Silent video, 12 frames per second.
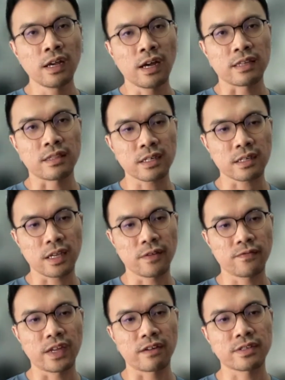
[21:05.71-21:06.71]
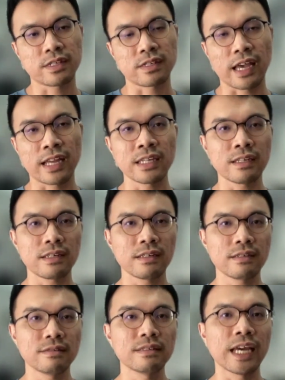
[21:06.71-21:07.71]
I think if there's
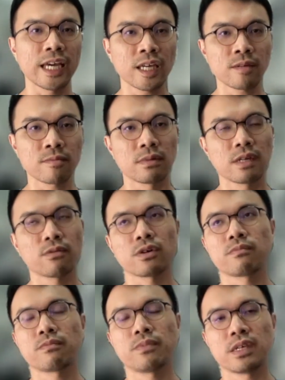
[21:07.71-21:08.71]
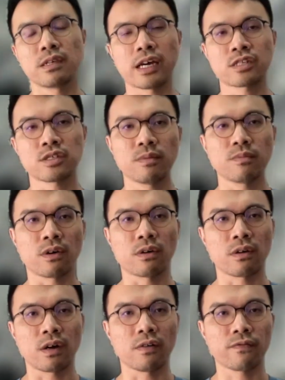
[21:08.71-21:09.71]
any name, it would be actually
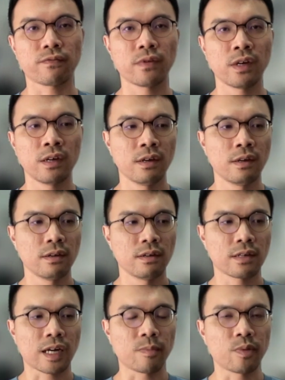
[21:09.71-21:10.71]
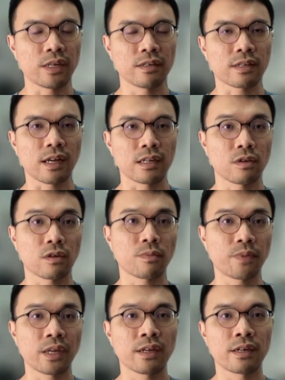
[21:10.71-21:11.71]
more of companies like
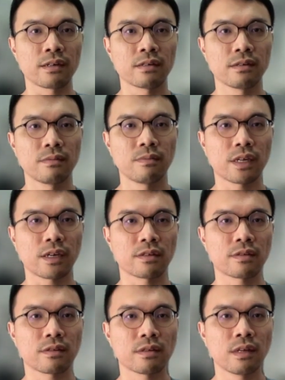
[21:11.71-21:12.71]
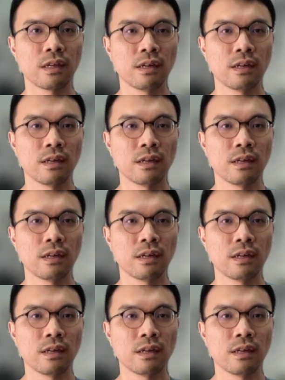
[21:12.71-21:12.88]
Tokopedia, because